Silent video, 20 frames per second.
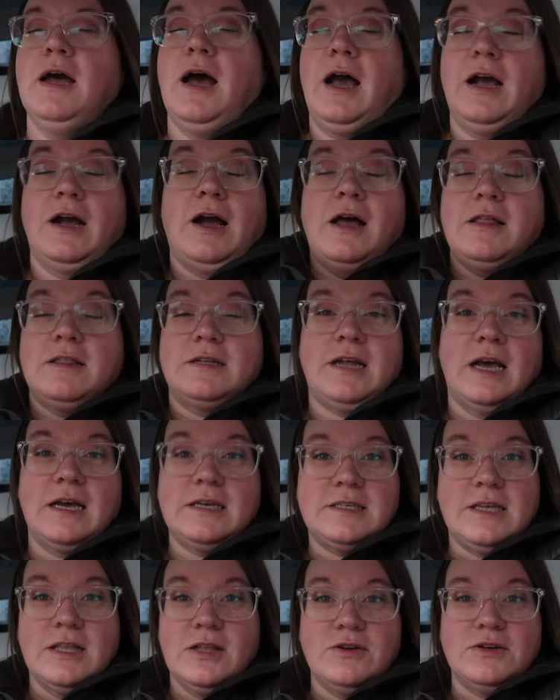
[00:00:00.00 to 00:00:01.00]
I got the
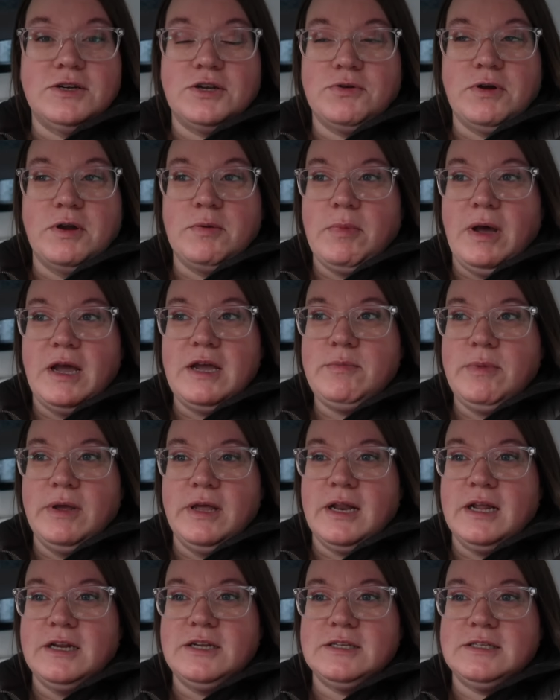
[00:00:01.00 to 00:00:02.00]
text alert to remind me
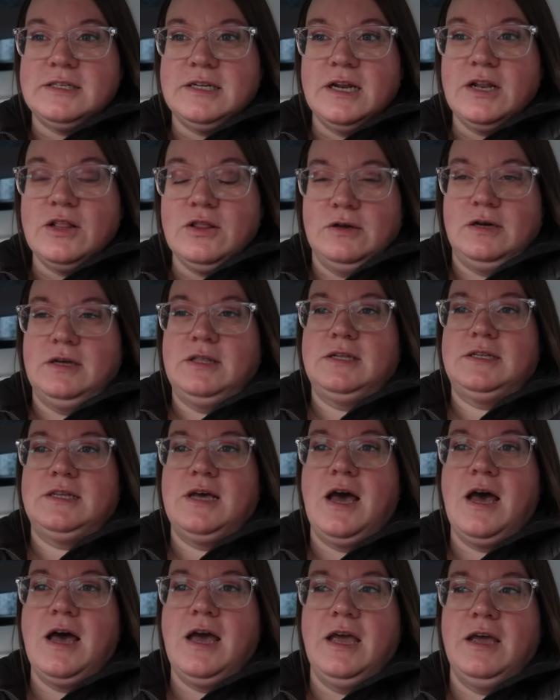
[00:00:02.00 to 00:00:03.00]
and I just didn't look at the
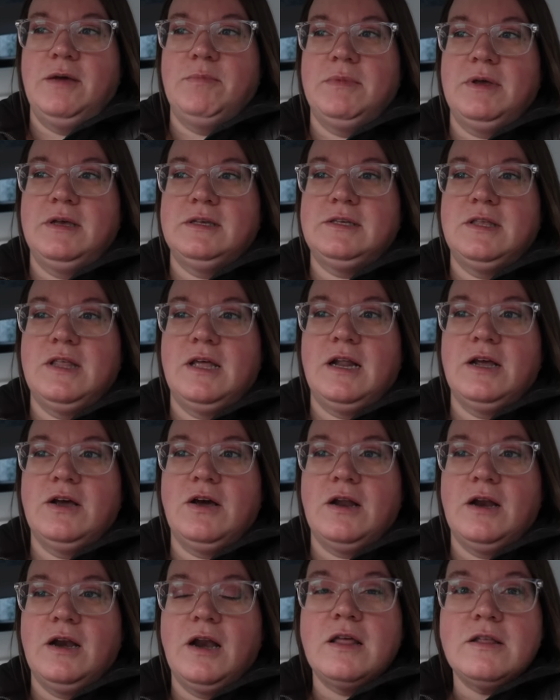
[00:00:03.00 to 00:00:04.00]
time. So then I
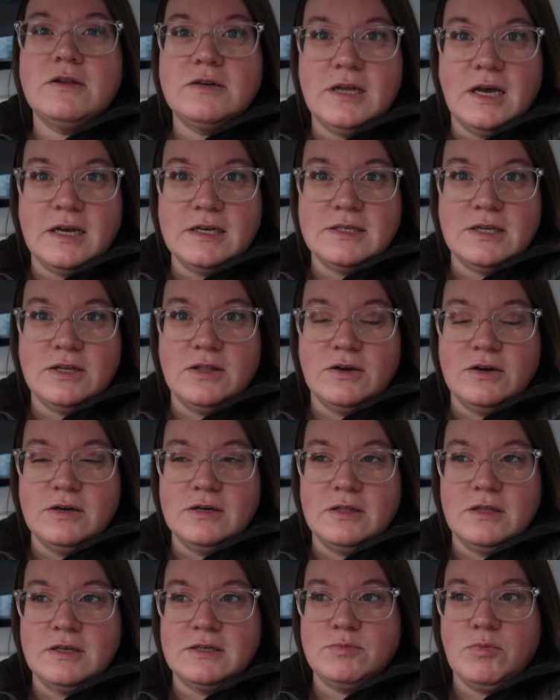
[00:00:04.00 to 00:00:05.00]
got another text alert
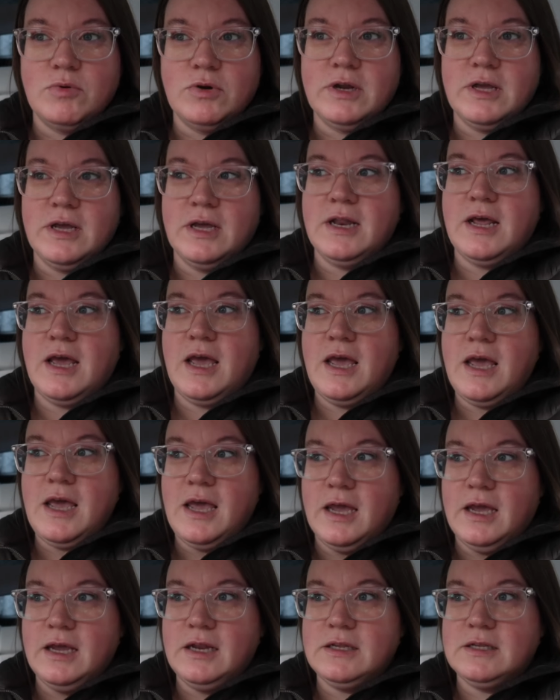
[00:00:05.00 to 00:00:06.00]
this morning at
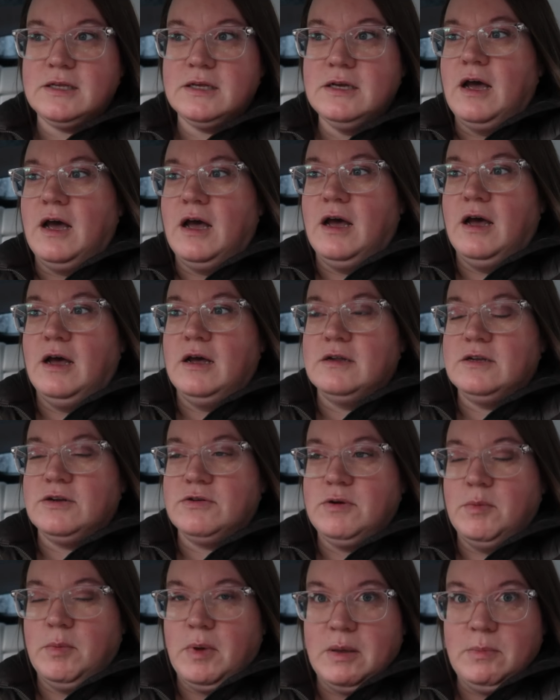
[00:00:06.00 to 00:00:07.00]
8 uh, to
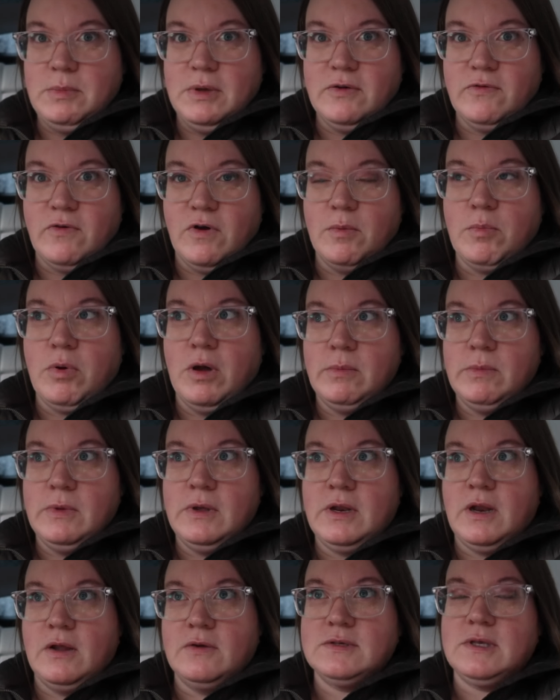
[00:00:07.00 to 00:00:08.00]
remind me of her appointment.
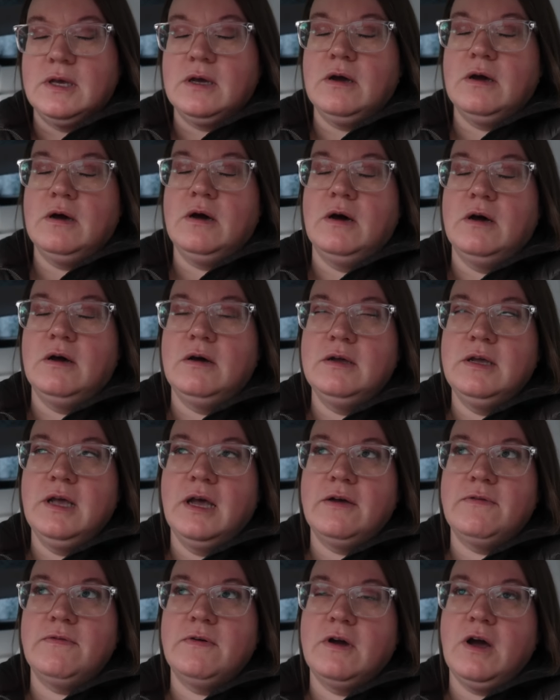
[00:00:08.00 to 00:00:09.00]
And I was like, oh,
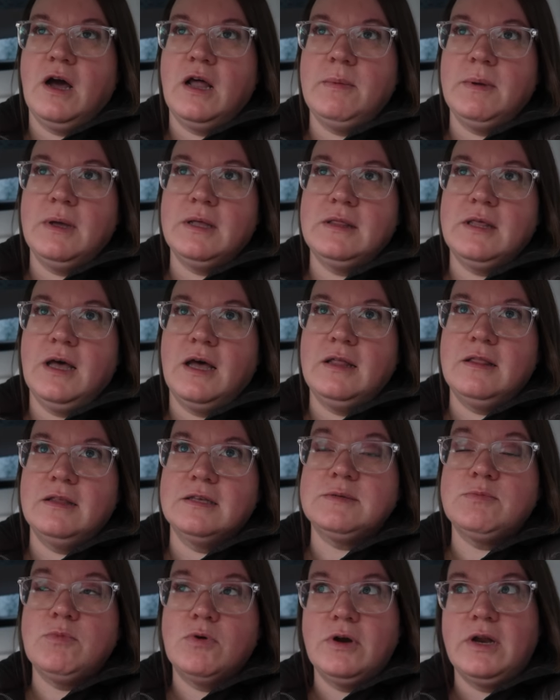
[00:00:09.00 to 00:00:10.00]
yeah, I forgot about that
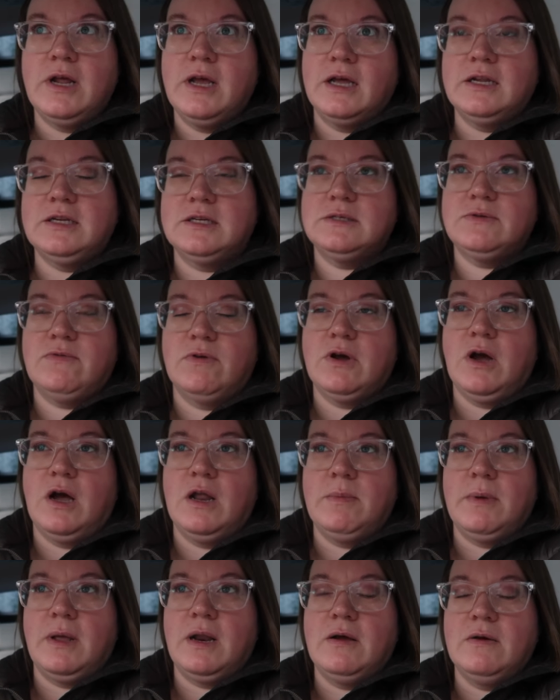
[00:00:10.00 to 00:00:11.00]
this morning. I just forgot
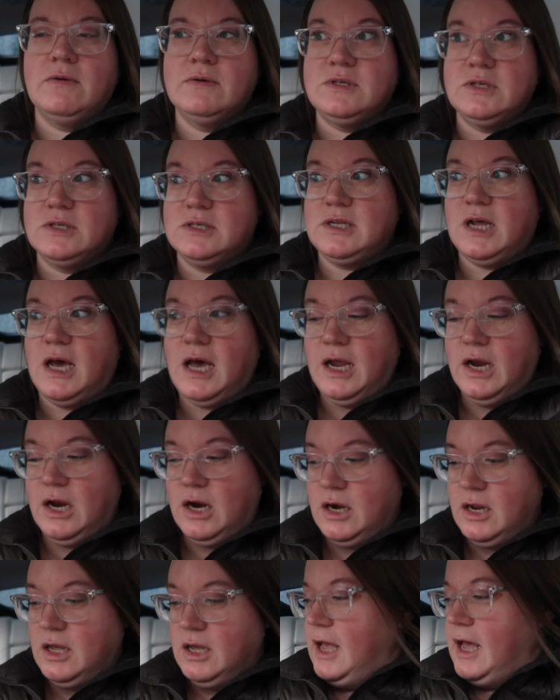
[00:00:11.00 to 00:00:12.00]
about it. I was just
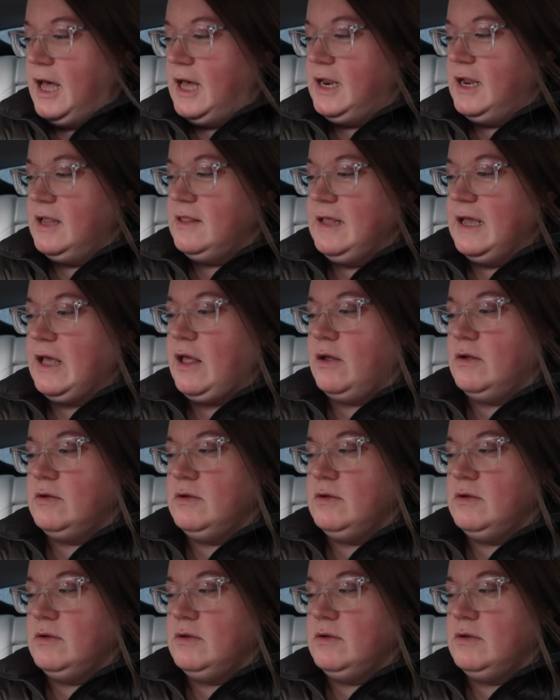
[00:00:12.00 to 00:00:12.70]
tired. Had it like